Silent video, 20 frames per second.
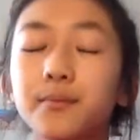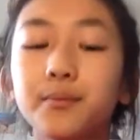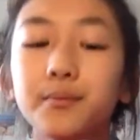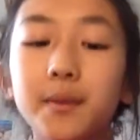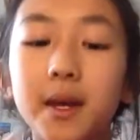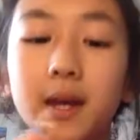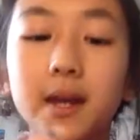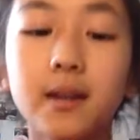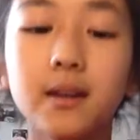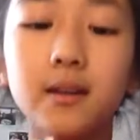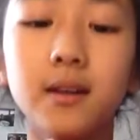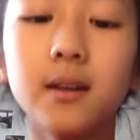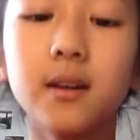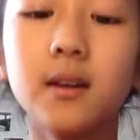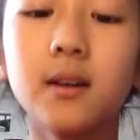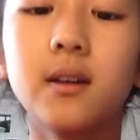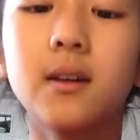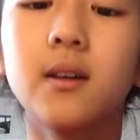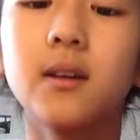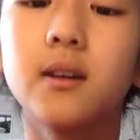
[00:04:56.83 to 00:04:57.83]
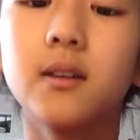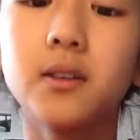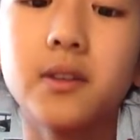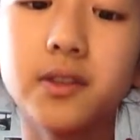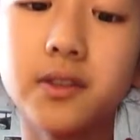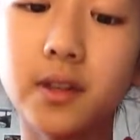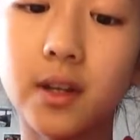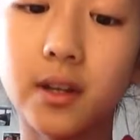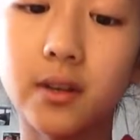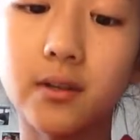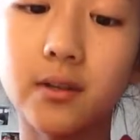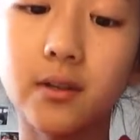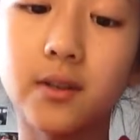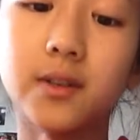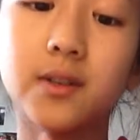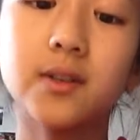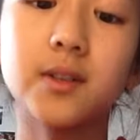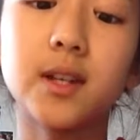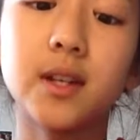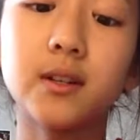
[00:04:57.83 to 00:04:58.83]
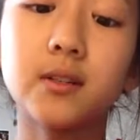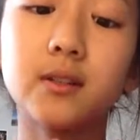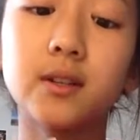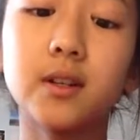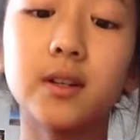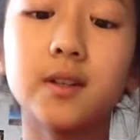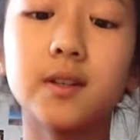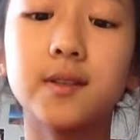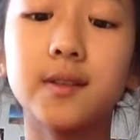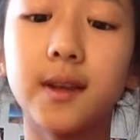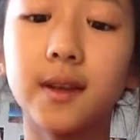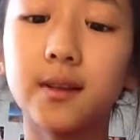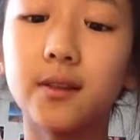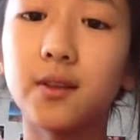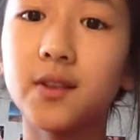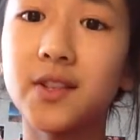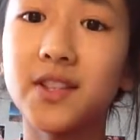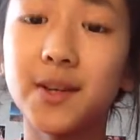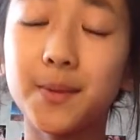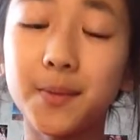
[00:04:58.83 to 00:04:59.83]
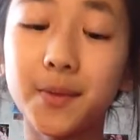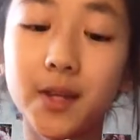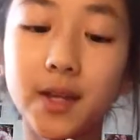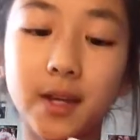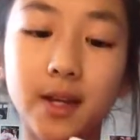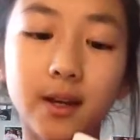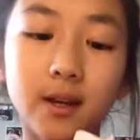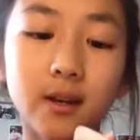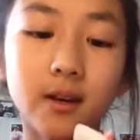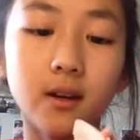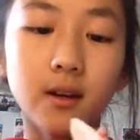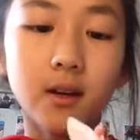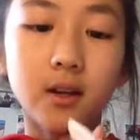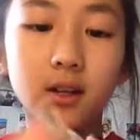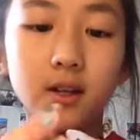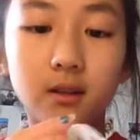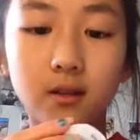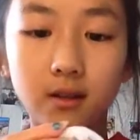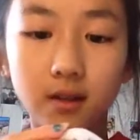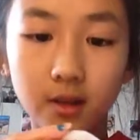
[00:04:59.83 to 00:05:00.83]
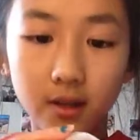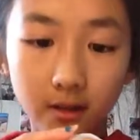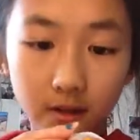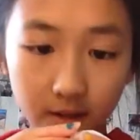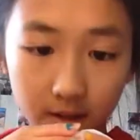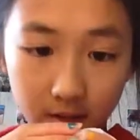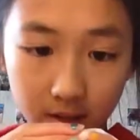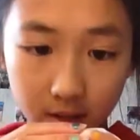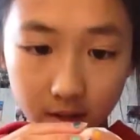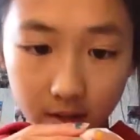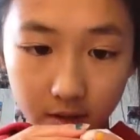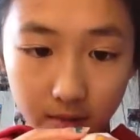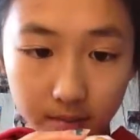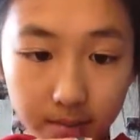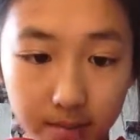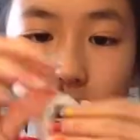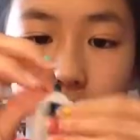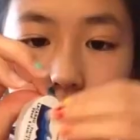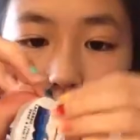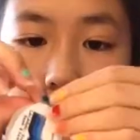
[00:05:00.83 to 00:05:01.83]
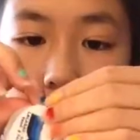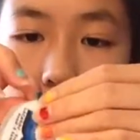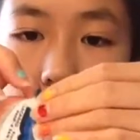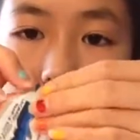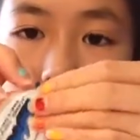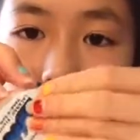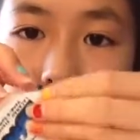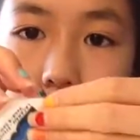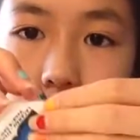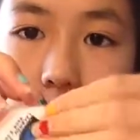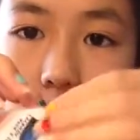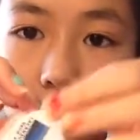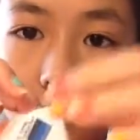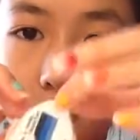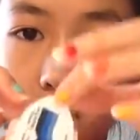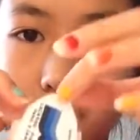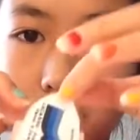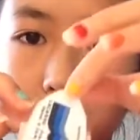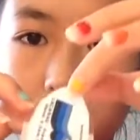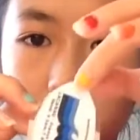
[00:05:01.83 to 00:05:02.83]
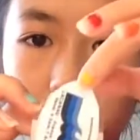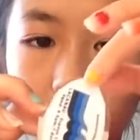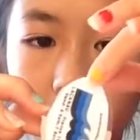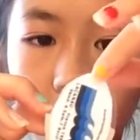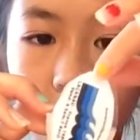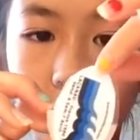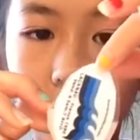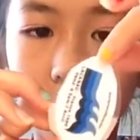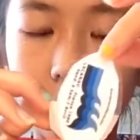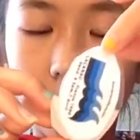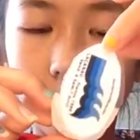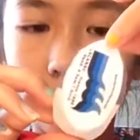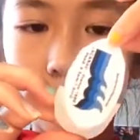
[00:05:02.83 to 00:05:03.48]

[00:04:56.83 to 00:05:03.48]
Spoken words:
make the sticker a sticker and stick it on something. You literally just, you take this, you peel it off.